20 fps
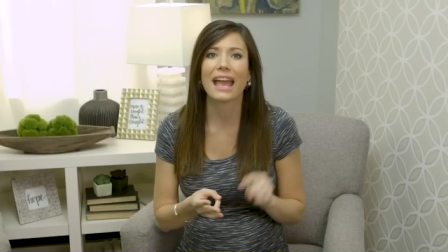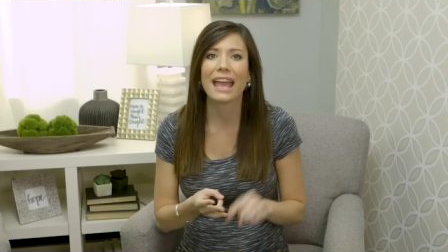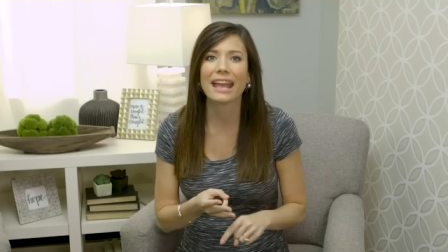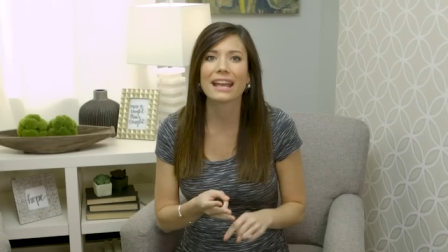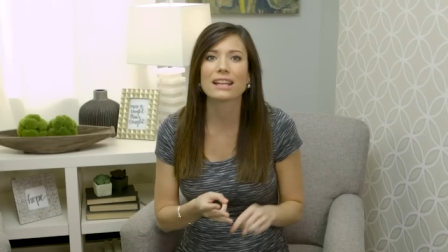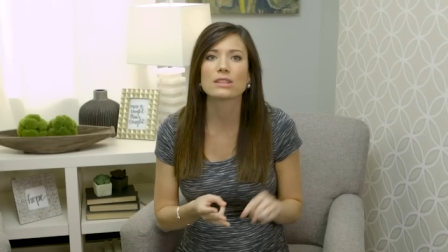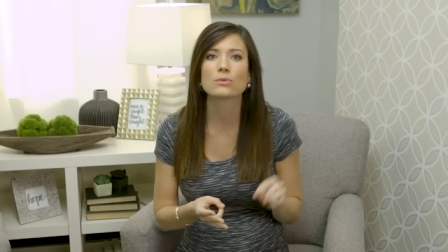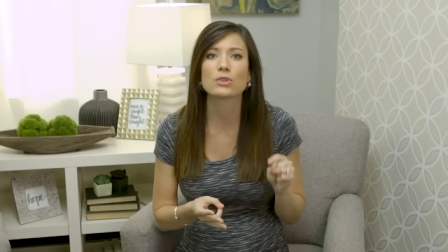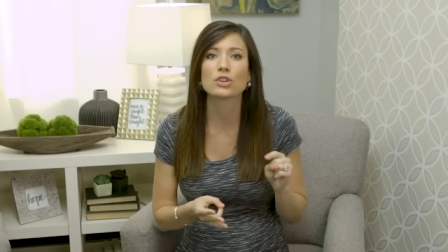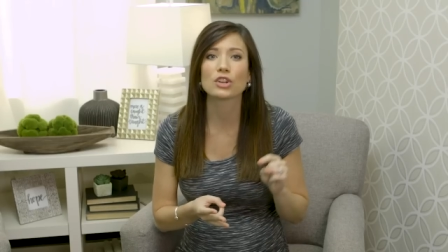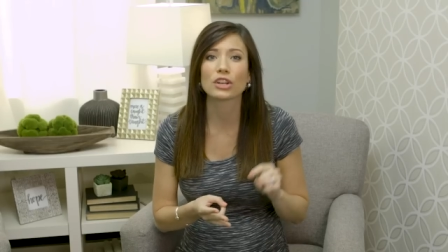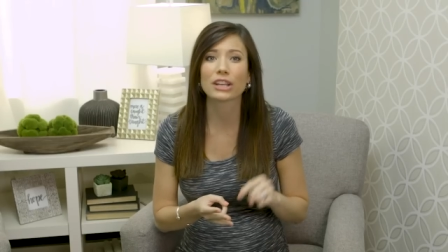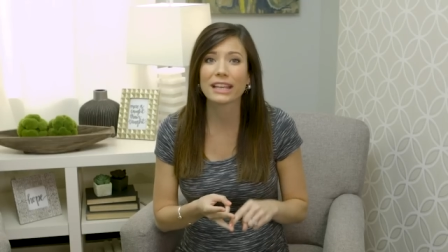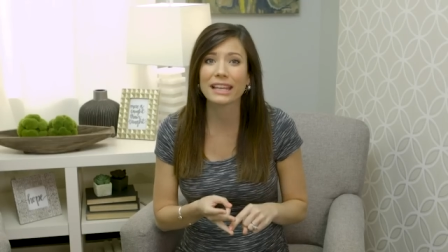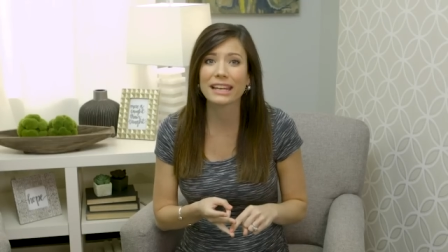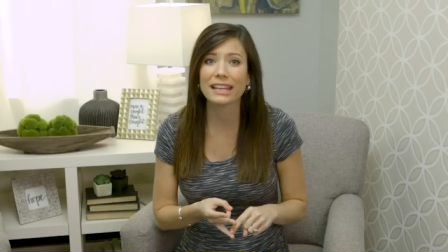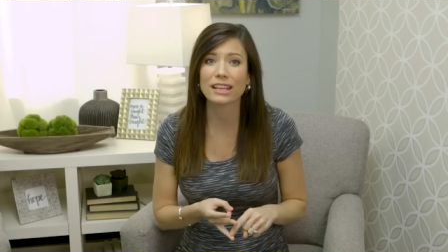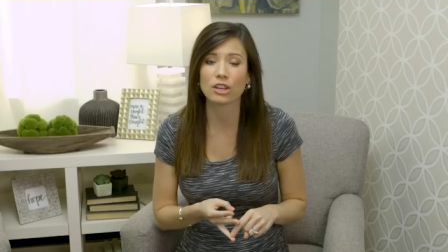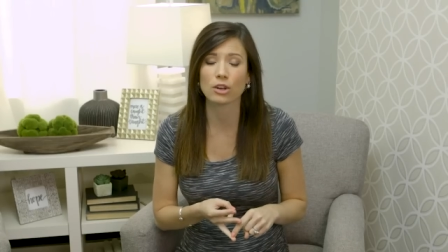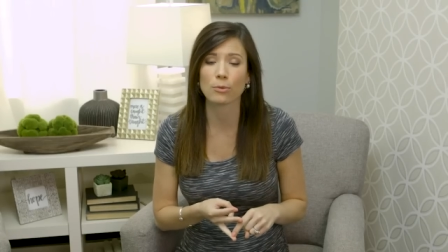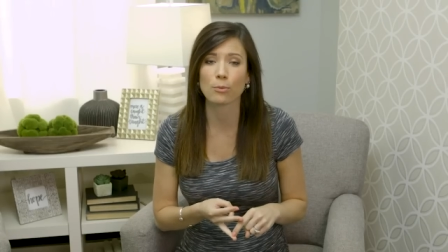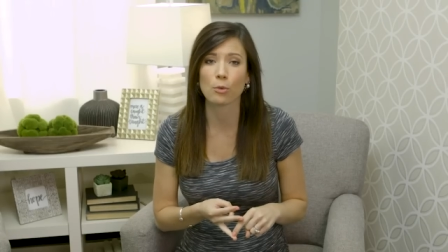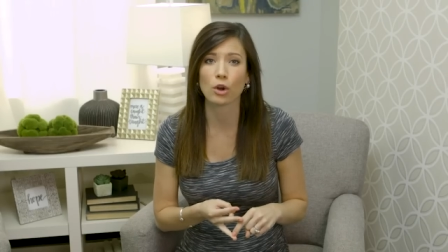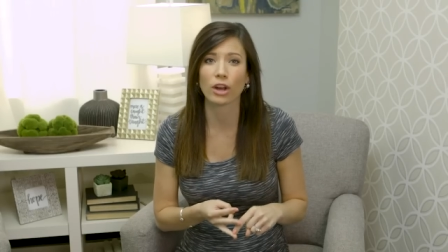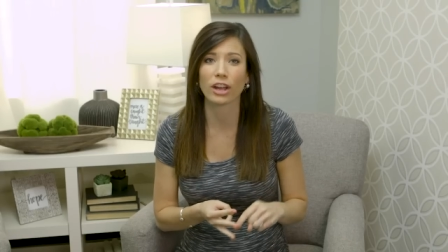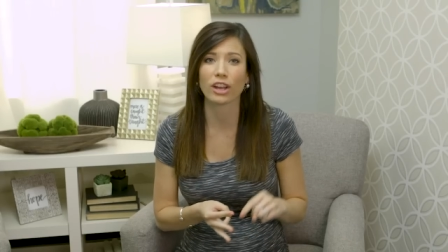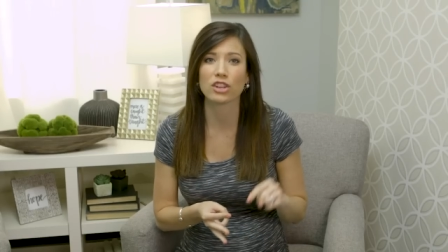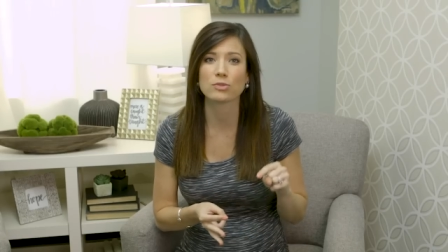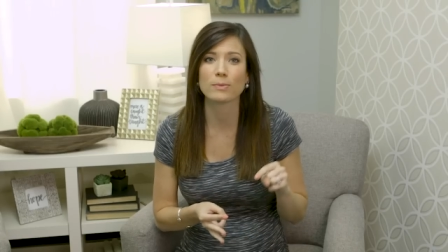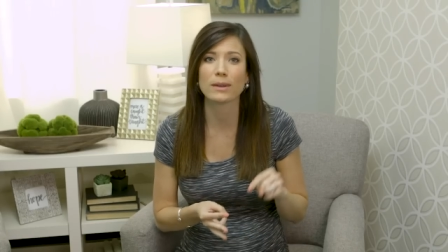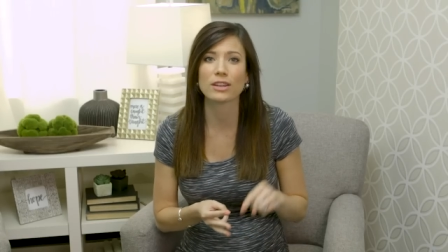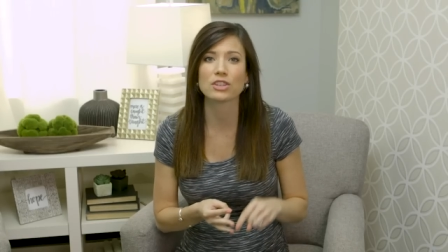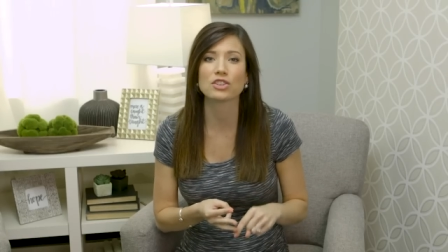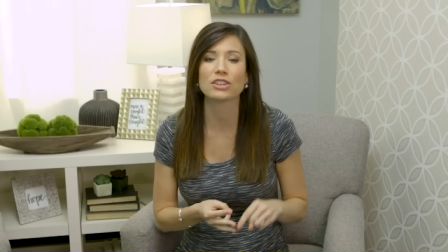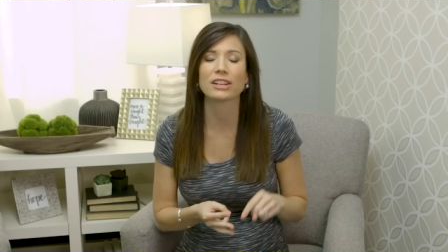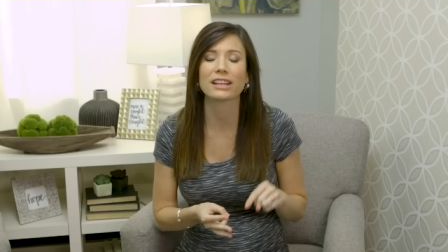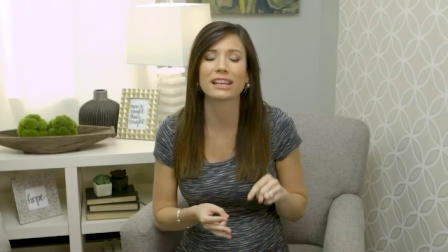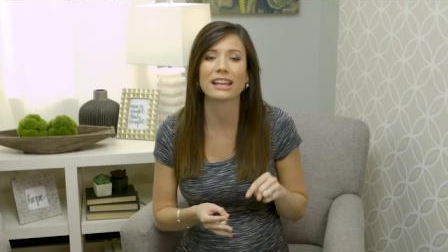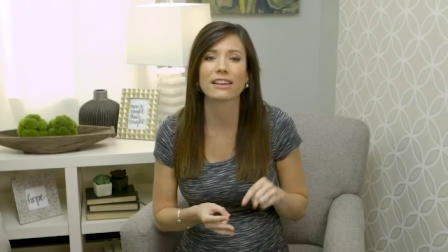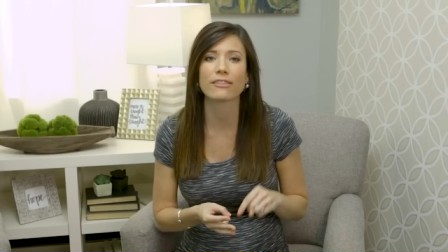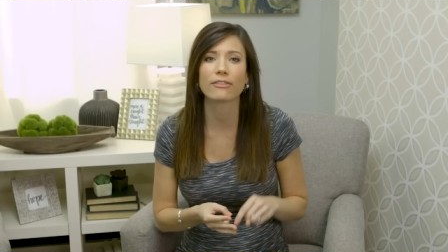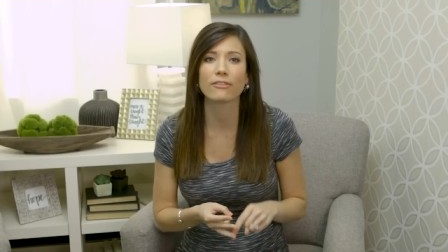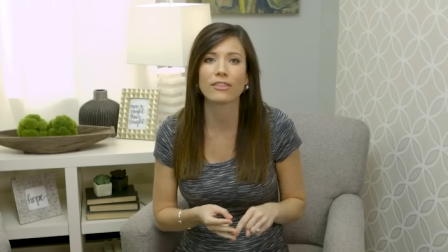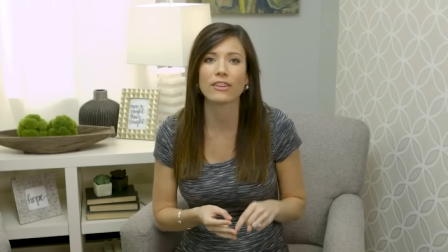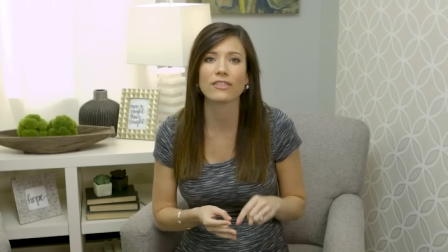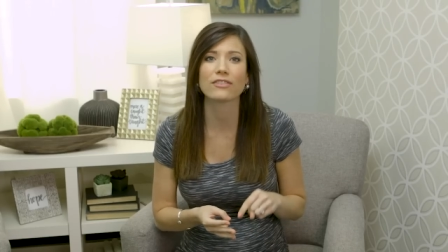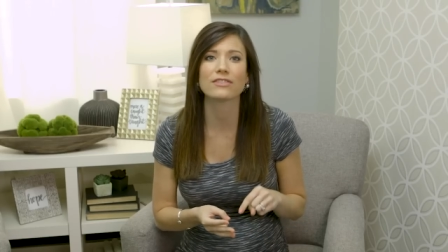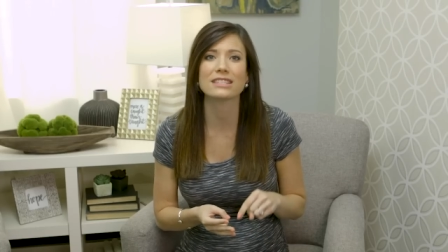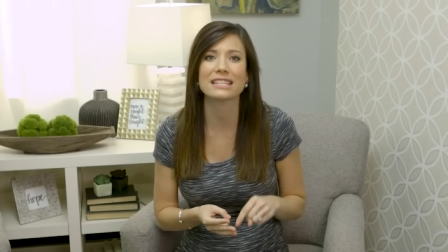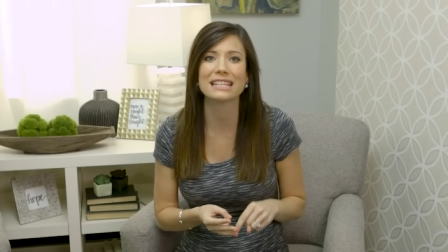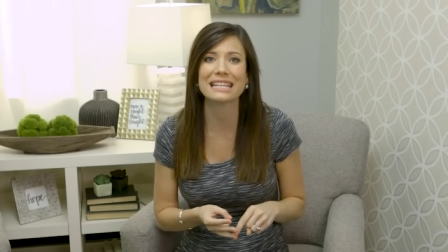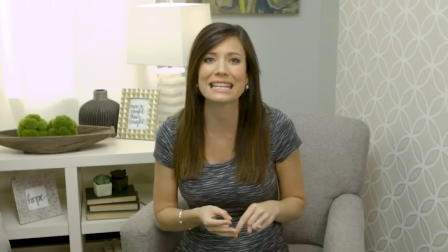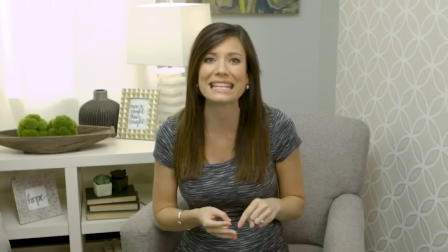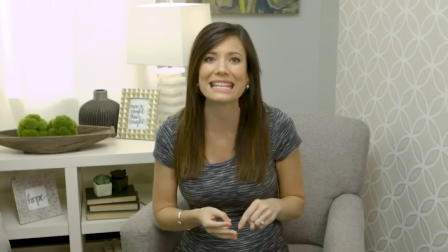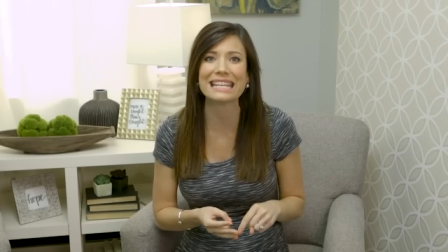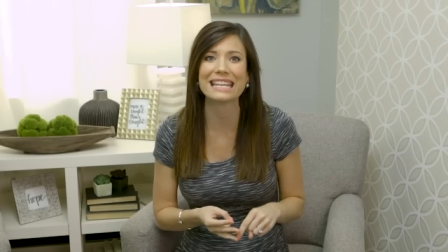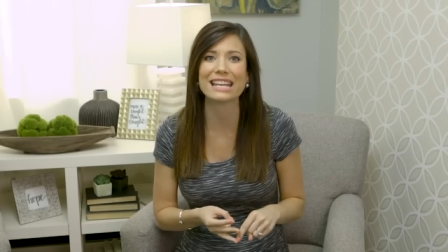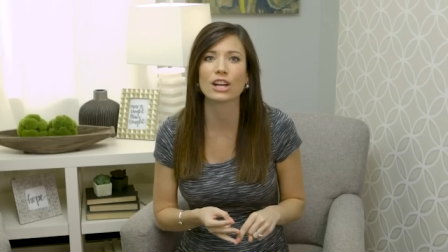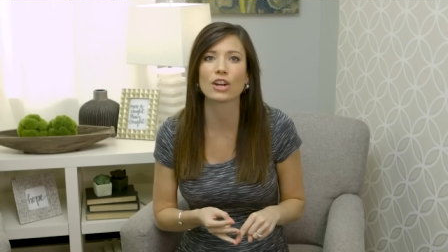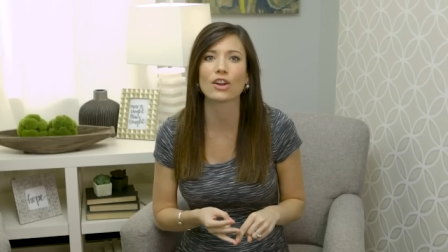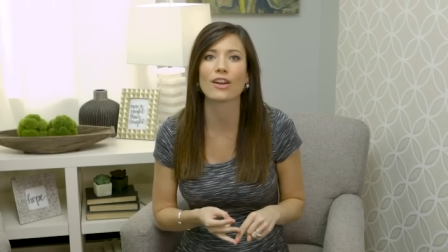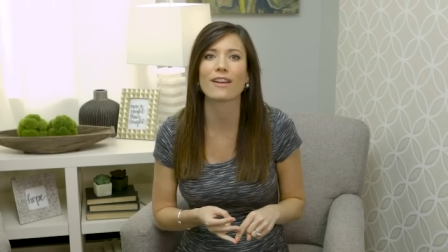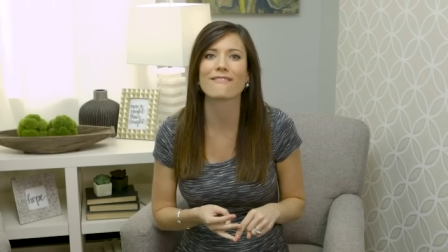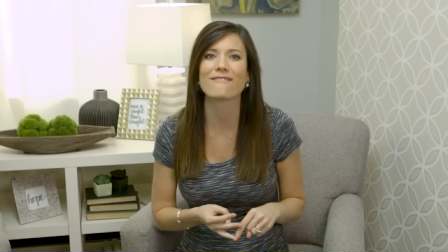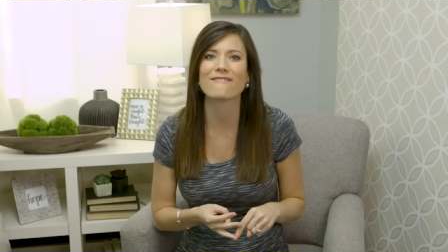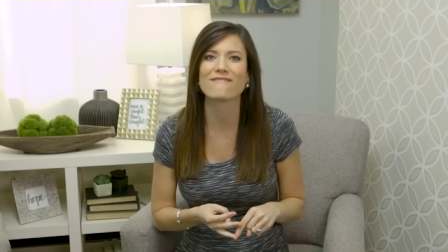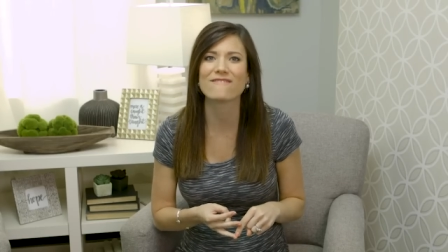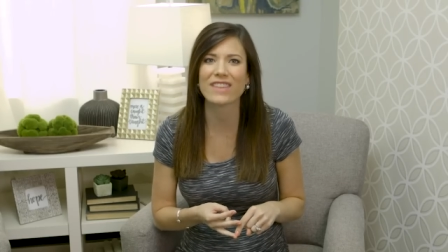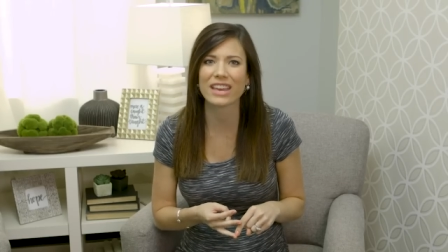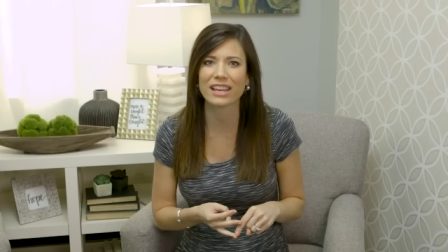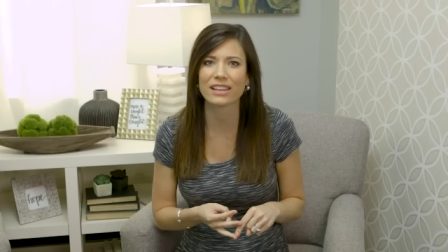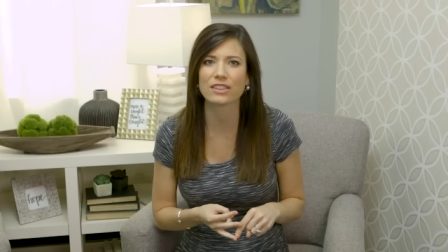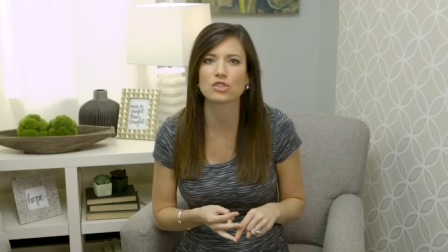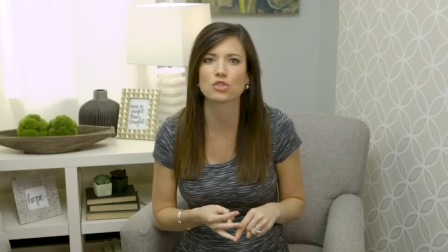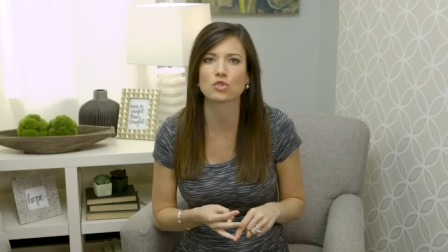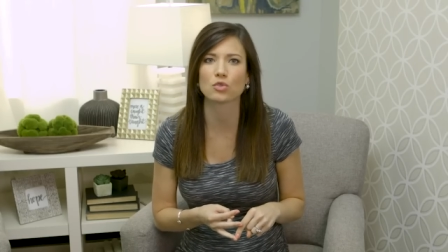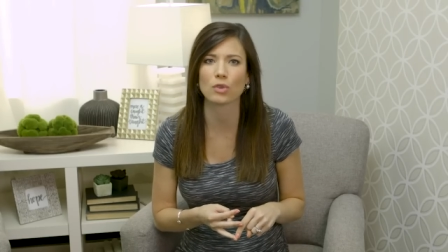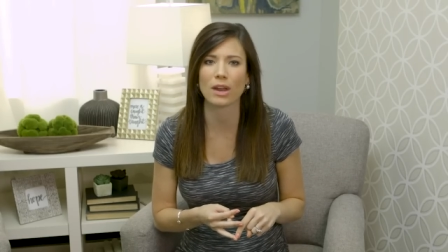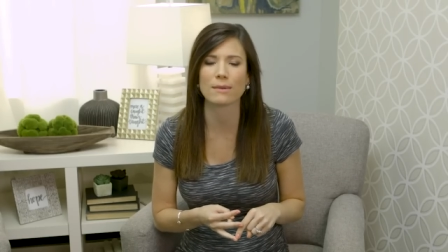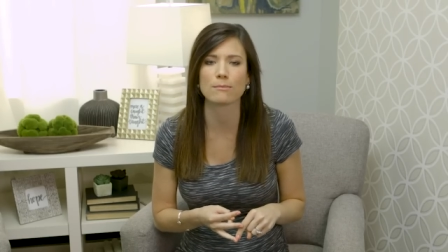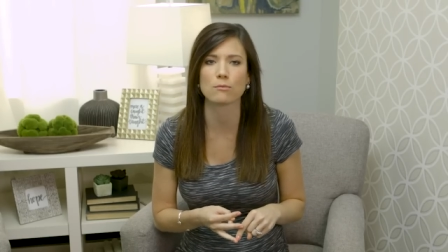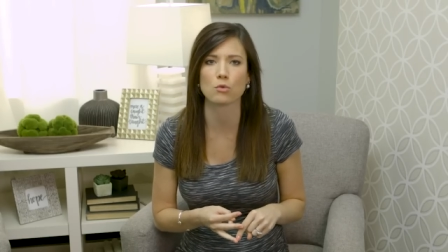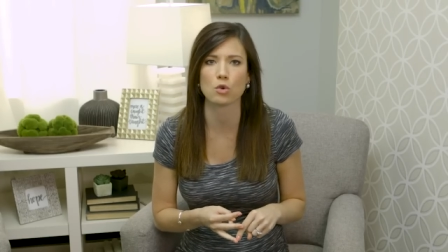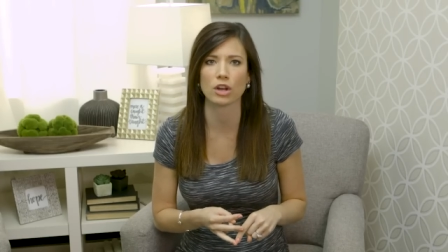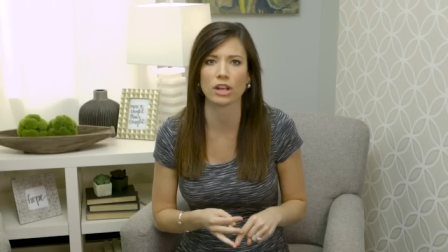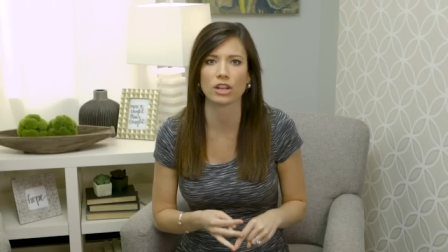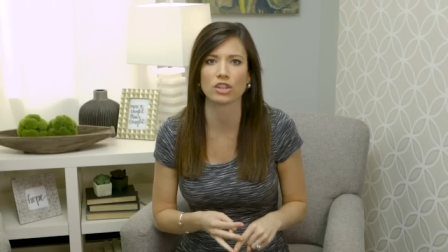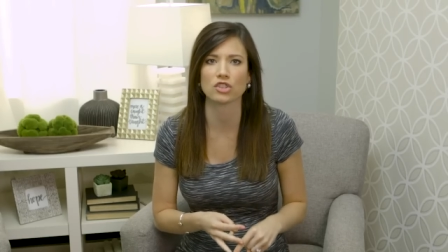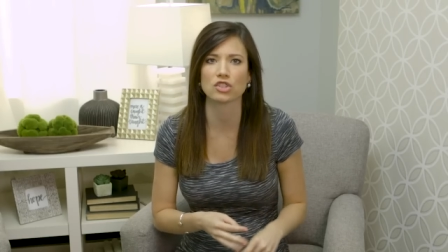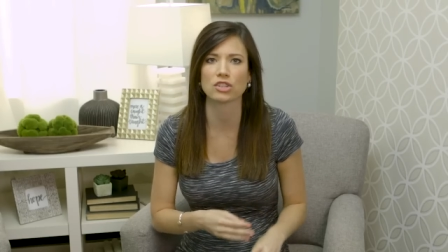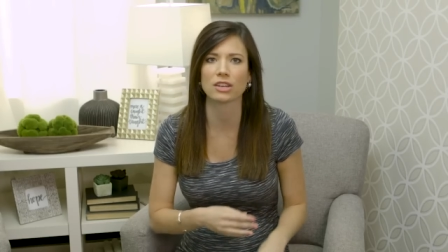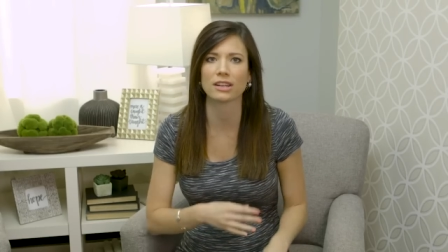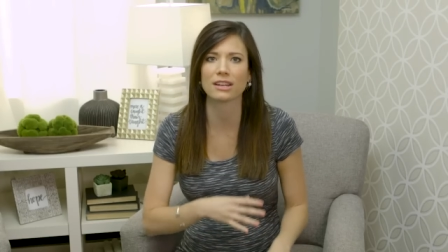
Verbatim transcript: And when you're getting your mortgage, make sure to get a fifteen-year fixed rate mortgage.